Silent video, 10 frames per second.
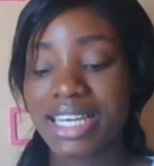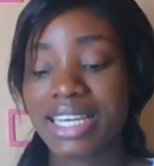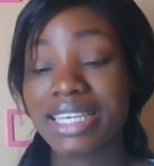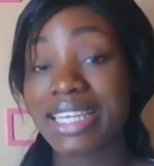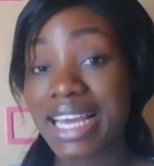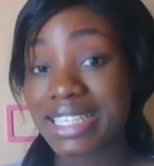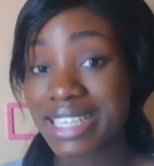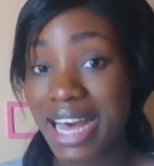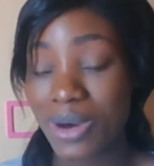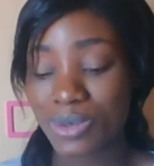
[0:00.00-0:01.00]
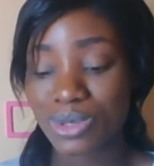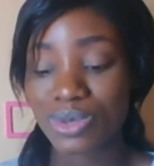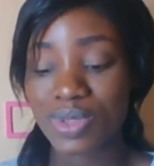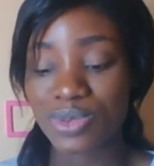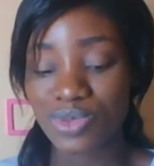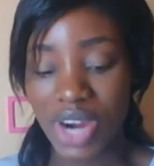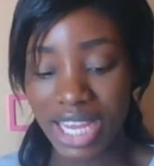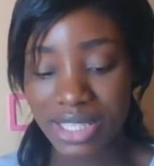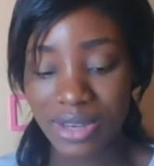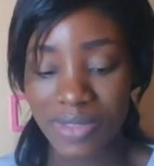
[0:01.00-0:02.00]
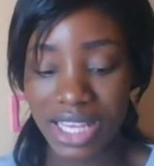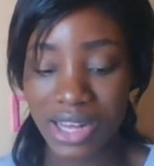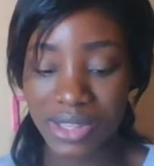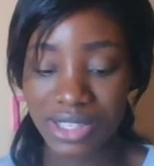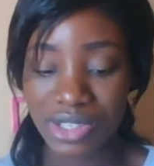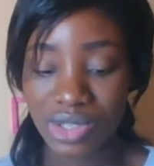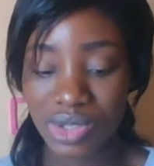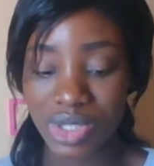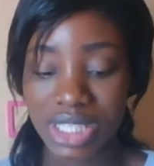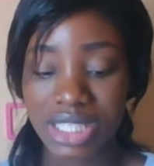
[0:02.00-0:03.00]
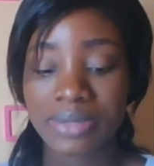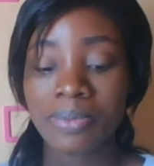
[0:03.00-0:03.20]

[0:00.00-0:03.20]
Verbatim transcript: a glass house to the right of the Eldon Street